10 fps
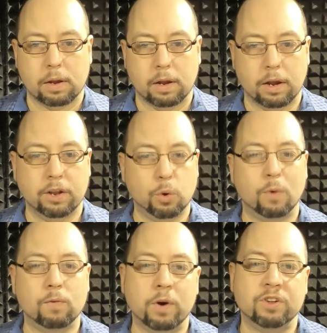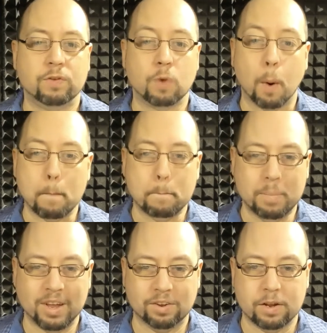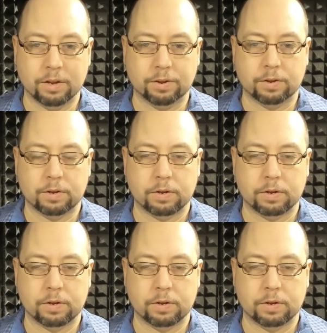into a voiceover business.